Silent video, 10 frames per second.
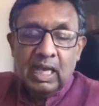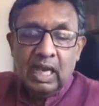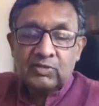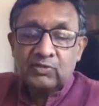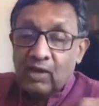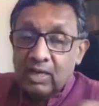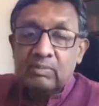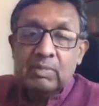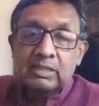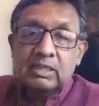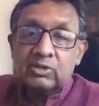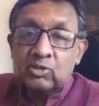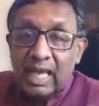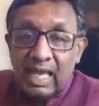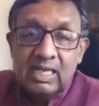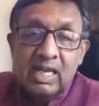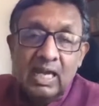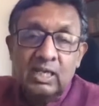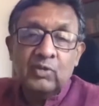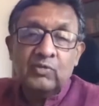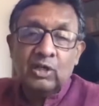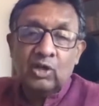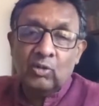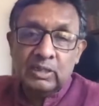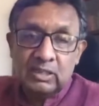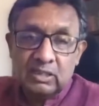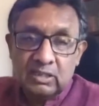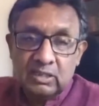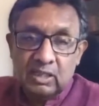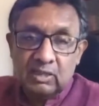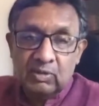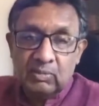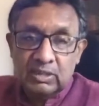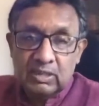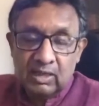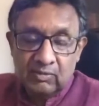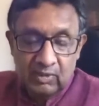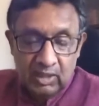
as fundamental to any idea of economic justice that we must have.